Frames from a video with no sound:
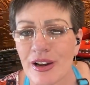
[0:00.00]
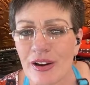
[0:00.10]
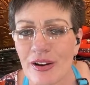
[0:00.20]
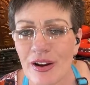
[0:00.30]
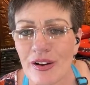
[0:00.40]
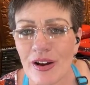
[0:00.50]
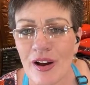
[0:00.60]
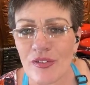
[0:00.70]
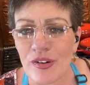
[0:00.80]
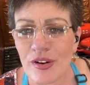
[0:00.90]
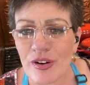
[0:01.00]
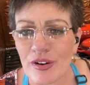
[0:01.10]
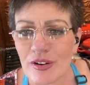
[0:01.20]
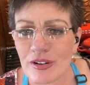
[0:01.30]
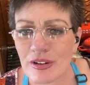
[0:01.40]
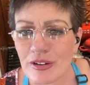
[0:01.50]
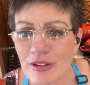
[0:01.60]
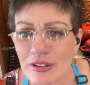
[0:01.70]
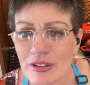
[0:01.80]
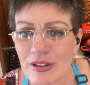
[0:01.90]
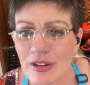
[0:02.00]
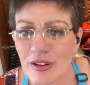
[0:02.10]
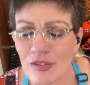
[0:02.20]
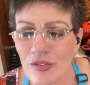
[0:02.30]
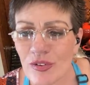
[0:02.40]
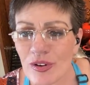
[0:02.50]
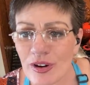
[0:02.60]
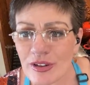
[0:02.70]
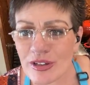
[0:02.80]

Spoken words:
Yeah, off your for